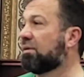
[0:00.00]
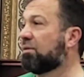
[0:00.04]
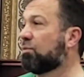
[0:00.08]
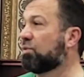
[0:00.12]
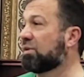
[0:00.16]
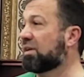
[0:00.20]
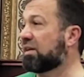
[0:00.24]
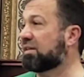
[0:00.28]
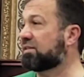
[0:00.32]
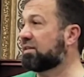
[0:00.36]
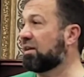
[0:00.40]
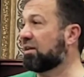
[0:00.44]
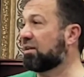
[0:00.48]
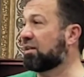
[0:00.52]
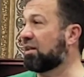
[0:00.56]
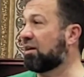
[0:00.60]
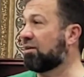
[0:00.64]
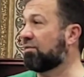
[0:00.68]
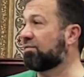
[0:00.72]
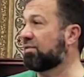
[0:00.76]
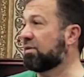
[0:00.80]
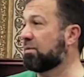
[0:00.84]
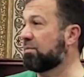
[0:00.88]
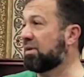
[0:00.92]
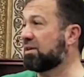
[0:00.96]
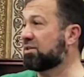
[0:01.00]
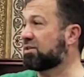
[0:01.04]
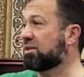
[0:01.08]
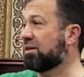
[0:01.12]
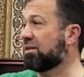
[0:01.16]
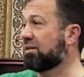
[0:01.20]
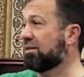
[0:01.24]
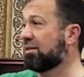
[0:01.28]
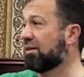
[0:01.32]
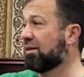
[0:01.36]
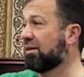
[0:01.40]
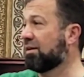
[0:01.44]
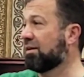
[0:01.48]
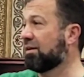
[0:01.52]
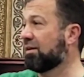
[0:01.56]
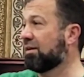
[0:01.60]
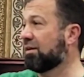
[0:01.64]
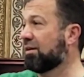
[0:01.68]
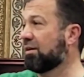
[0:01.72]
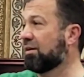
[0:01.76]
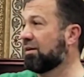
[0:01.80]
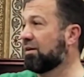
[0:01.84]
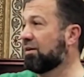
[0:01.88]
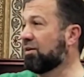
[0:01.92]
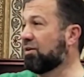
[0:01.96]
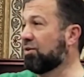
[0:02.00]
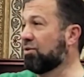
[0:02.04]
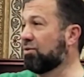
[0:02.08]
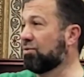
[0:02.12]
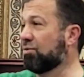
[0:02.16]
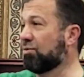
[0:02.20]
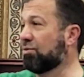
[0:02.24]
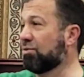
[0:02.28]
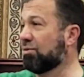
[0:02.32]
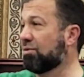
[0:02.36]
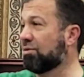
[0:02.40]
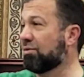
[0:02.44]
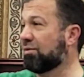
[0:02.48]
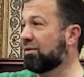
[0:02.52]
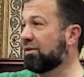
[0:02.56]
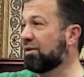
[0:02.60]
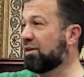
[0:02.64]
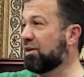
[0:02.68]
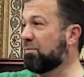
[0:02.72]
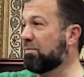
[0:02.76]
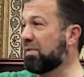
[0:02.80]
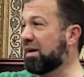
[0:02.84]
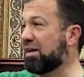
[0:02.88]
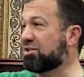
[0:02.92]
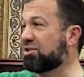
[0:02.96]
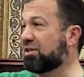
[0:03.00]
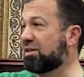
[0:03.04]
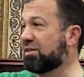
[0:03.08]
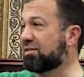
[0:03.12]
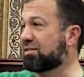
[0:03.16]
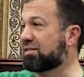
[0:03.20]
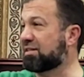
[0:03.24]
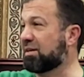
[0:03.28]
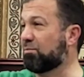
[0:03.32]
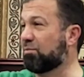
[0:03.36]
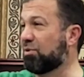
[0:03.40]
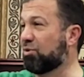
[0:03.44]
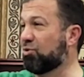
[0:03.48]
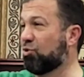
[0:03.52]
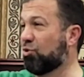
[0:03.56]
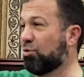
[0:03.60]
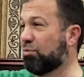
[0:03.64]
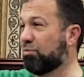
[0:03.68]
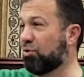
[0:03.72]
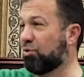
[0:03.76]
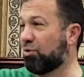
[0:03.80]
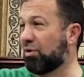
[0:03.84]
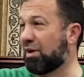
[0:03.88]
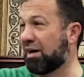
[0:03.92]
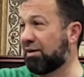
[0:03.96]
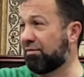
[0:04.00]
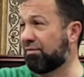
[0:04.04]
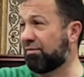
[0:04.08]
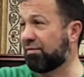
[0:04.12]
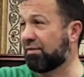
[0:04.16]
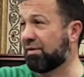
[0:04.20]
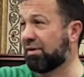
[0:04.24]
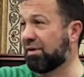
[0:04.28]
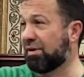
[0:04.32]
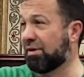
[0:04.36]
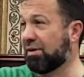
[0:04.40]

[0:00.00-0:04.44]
When I said love, imagine you imagined someone whom you love,